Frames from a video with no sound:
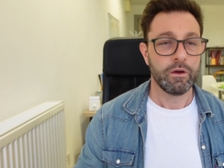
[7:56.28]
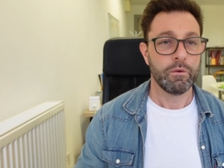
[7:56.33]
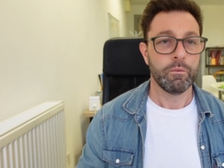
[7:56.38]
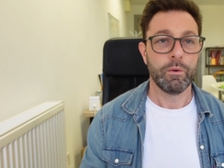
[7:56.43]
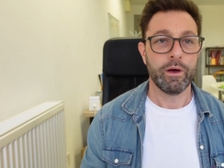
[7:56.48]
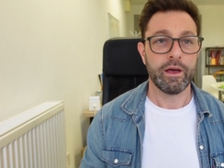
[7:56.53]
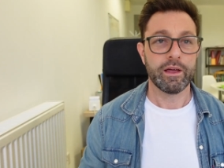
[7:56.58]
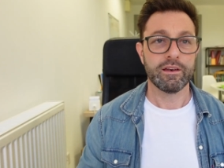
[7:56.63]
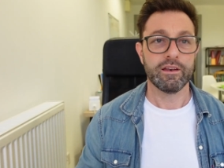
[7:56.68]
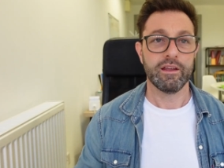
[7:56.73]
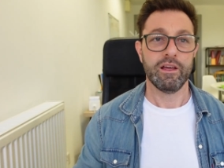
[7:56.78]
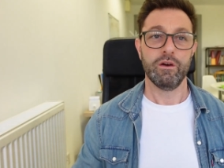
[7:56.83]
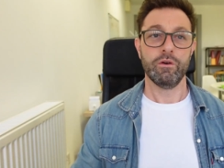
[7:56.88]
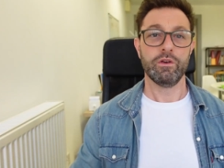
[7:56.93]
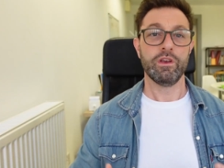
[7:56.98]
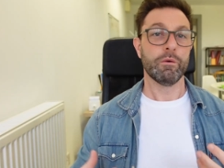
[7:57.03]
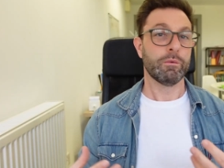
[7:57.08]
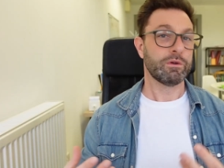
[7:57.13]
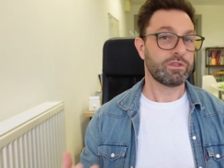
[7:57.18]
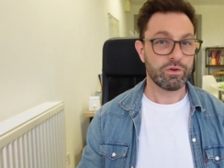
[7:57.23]
When, you
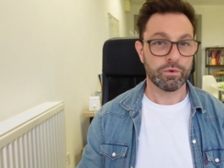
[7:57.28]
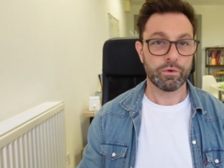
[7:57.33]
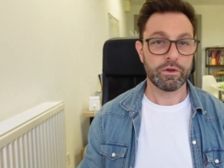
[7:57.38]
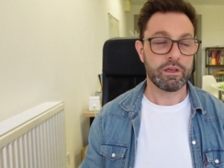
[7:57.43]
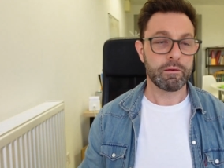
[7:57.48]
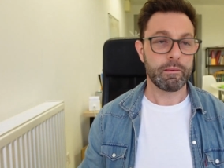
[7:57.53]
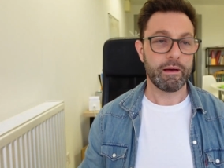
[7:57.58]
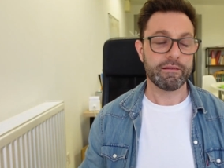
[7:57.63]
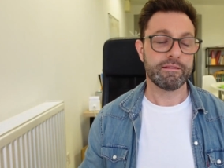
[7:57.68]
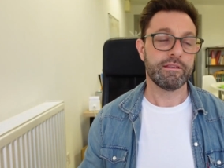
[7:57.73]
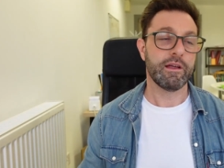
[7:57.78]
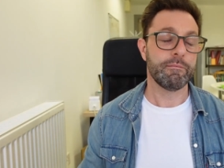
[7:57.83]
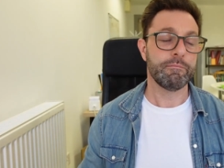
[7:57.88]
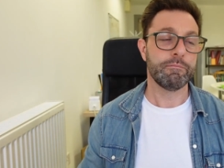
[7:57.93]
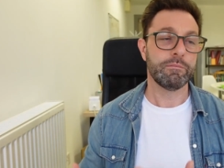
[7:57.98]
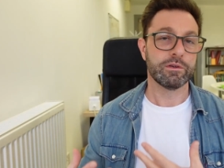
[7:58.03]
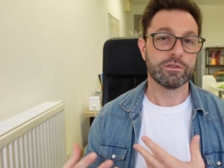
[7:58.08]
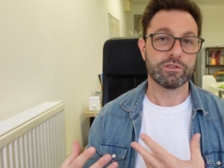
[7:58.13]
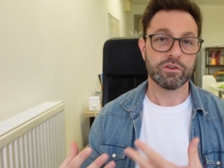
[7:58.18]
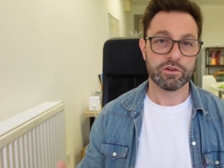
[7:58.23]
know, we're talking about
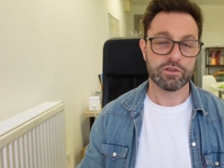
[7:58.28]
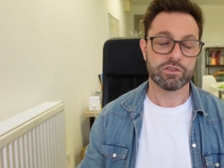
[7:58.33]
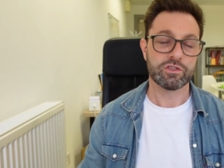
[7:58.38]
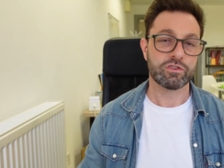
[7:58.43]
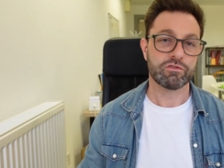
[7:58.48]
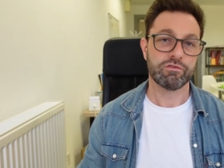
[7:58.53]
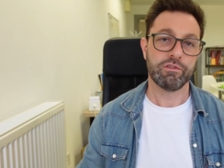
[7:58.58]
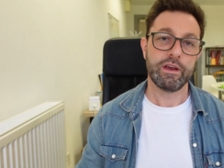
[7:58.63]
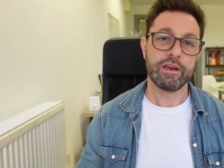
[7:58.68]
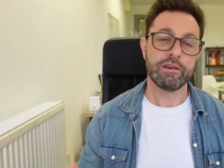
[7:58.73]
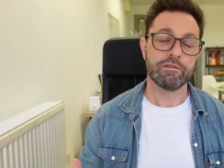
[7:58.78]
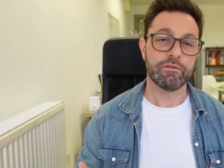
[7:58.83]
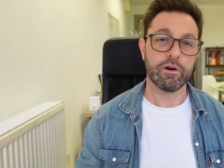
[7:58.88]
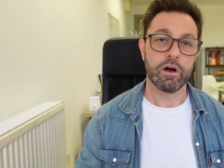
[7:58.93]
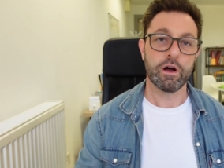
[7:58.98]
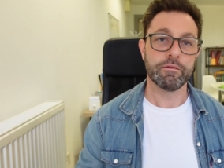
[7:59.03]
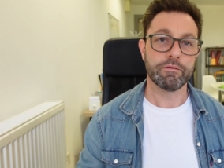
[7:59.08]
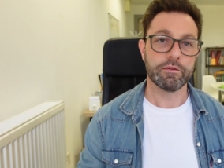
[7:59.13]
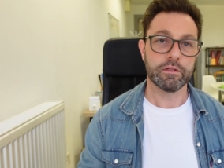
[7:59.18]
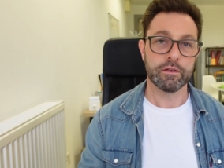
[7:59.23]
numbers on a screen
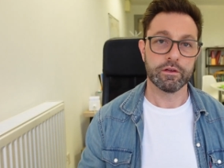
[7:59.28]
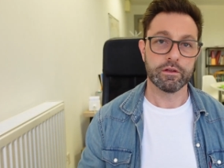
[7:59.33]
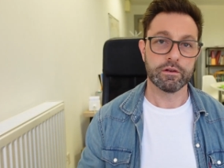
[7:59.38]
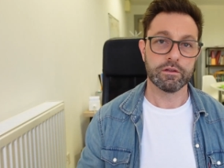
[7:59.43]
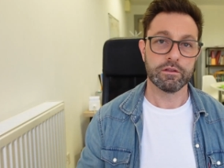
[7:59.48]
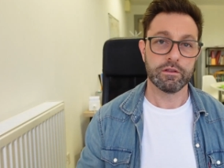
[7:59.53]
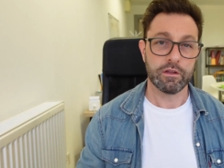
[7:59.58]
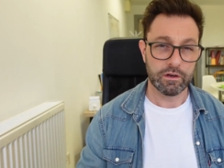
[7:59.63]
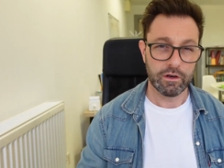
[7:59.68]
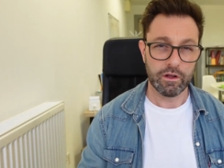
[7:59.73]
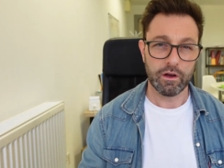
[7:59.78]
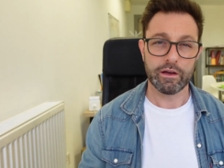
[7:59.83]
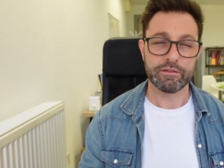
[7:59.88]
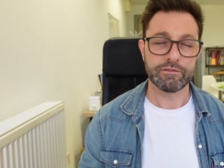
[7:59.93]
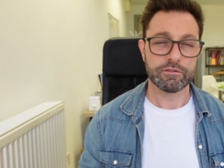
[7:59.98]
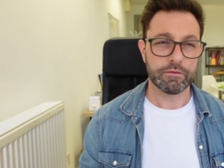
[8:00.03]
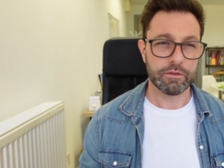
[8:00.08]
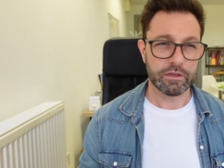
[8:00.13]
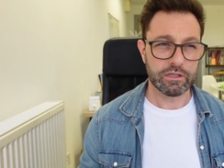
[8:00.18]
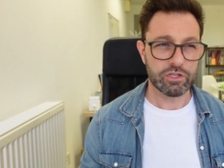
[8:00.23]
rather than the
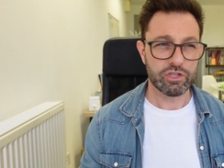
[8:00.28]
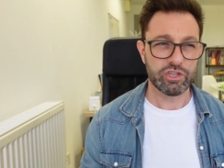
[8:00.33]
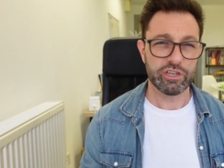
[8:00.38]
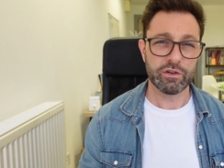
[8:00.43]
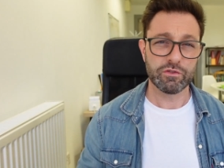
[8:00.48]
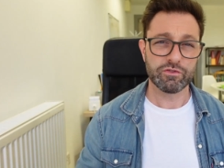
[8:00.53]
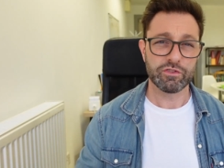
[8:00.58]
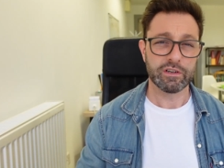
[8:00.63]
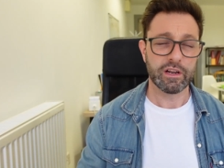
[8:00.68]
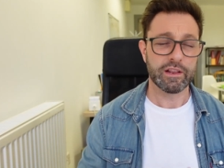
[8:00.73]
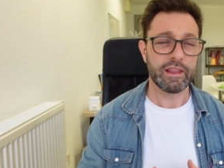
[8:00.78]
lives of these children.